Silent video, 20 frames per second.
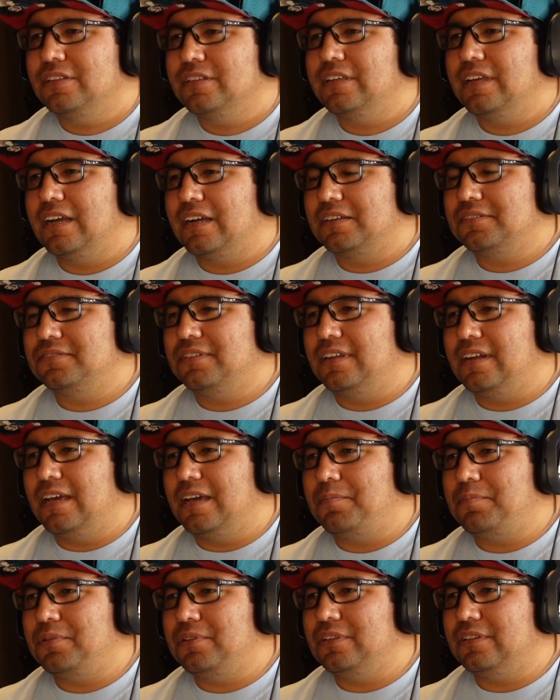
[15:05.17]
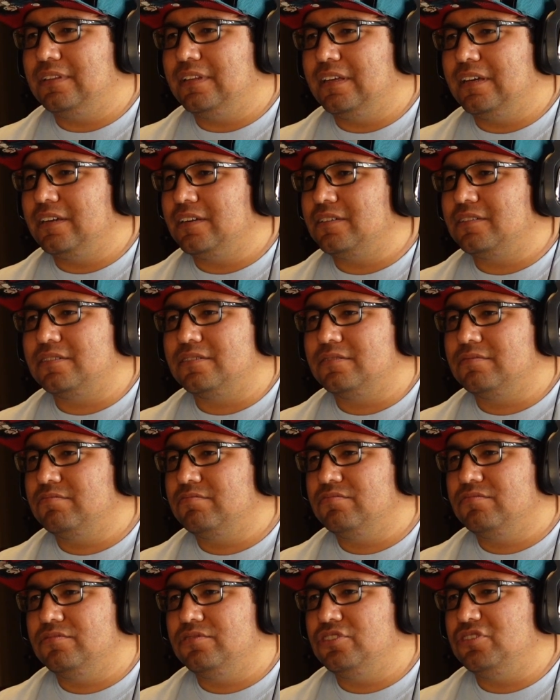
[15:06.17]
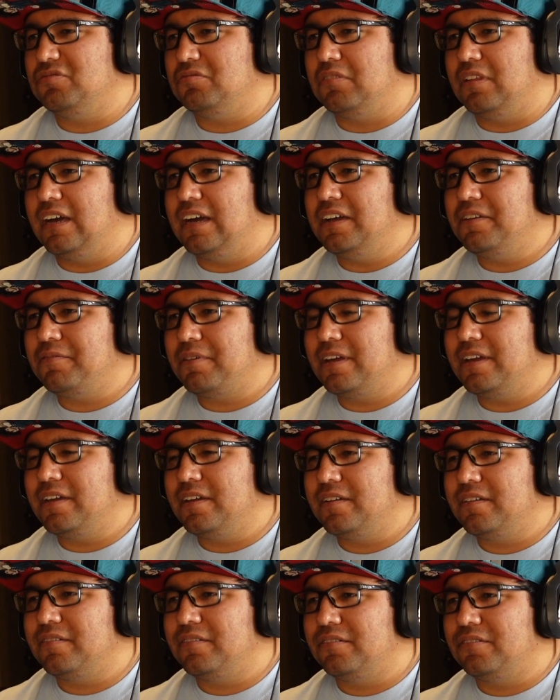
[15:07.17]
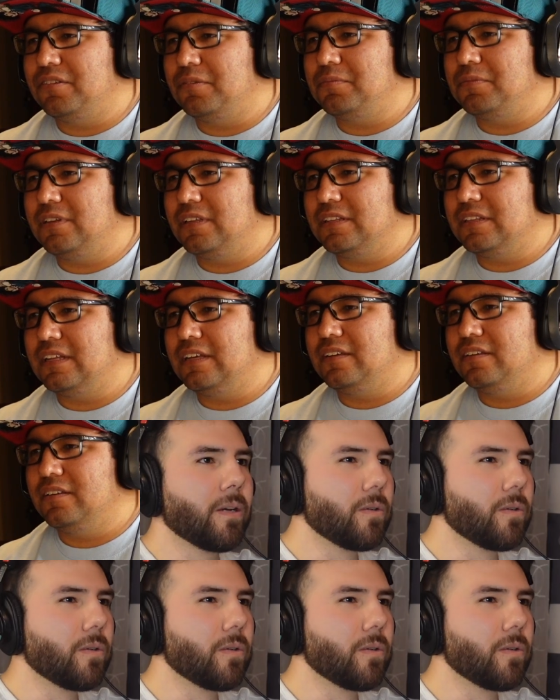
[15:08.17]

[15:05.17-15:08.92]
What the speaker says: Yeah, because that happened in like July, right, or something like that.